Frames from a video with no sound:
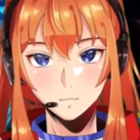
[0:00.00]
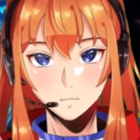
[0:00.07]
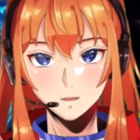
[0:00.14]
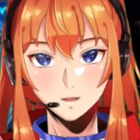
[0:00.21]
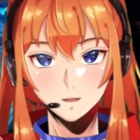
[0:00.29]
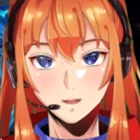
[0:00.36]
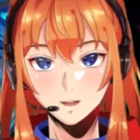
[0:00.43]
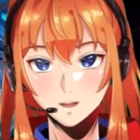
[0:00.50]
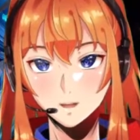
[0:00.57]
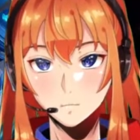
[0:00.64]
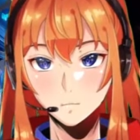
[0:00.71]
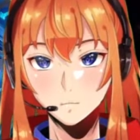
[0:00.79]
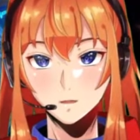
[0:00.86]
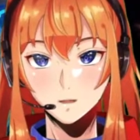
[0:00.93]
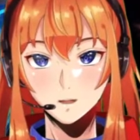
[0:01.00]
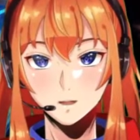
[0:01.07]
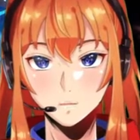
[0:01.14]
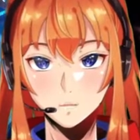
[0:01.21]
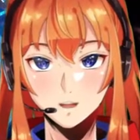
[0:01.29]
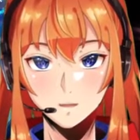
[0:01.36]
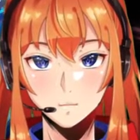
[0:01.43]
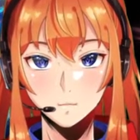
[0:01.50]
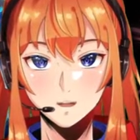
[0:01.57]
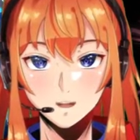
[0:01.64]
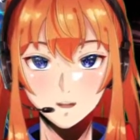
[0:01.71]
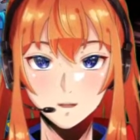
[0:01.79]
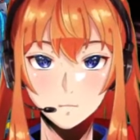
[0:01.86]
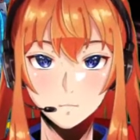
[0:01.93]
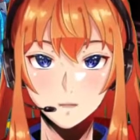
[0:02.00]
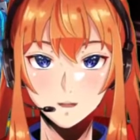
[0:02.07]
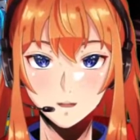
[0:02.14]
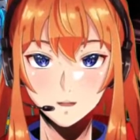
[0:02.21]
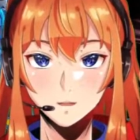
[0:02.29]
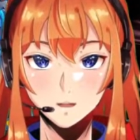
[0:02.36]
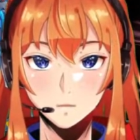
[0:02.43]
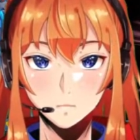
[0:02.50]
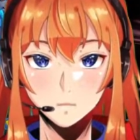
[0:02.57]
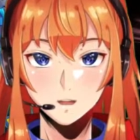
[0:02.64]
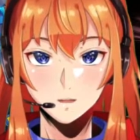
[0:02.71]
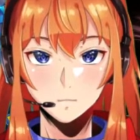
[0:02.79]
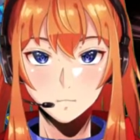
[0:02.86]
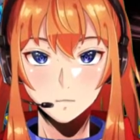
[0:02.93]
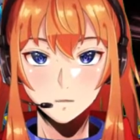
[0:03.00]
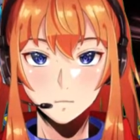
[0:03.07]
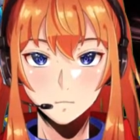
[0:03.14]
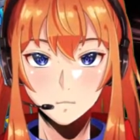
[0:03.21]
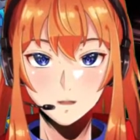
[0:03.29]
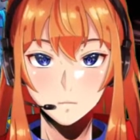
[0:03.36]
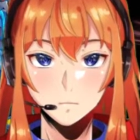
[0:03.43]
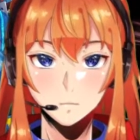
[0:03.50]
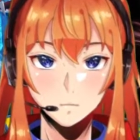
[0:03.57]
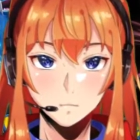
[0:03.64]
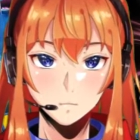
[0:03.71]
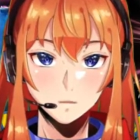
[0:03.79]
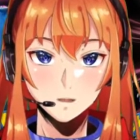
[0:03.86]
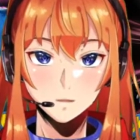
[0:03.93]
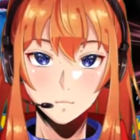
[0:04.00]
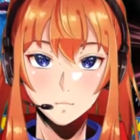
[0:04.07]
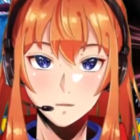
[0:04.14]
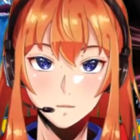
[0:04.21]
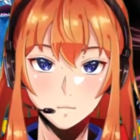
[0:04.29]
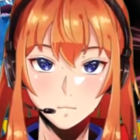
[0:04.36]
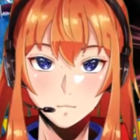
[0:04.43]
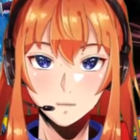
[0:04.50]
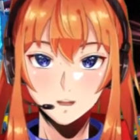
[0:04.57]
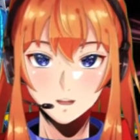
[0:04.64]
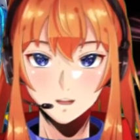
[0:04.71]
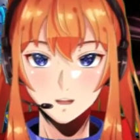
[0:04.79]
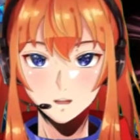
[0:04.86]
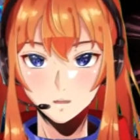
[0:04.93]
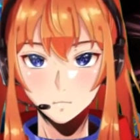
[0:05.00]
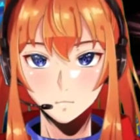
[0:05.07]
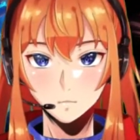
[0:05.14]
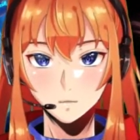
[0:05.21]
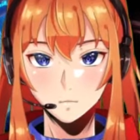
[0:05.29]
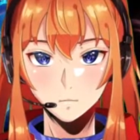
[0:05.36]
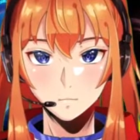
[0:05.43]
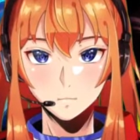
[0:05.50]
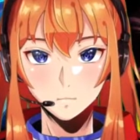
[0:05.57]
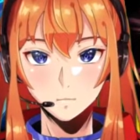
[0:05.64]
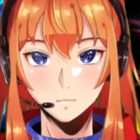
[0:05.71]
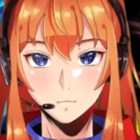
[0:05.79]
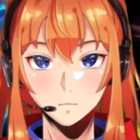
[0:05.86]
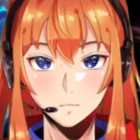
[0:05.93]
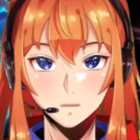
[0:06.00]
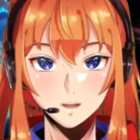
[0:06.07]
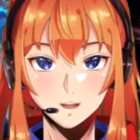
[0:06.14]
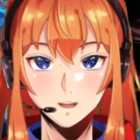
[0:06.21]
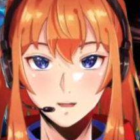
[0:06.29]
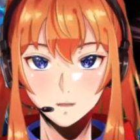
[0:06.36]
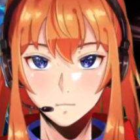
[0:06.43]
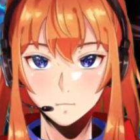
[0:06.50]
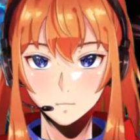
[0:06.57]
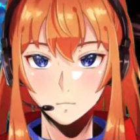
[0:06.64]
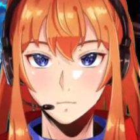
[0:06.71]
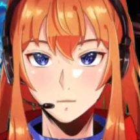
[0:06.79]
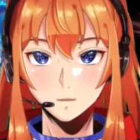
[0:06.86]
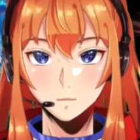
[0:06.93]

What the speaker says: Instead, once you get the badge you need, a wild Pokemon, usually a Bidoof, will perform the action for you.